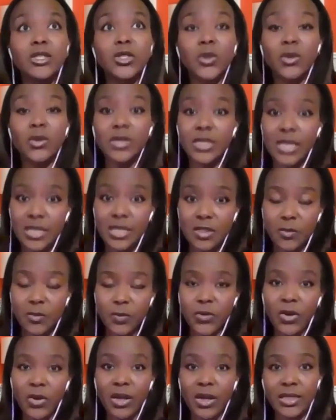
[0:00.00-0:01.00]
strong sense
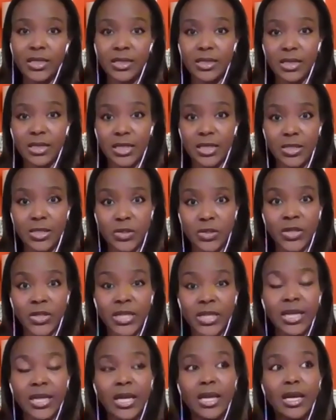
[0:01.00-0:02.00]
of pride in
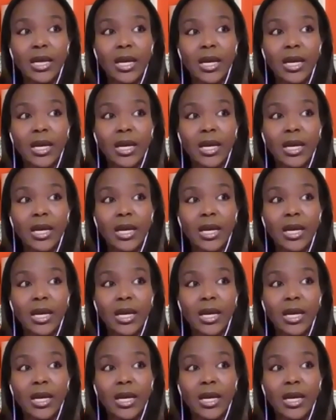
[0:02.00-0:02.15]
history,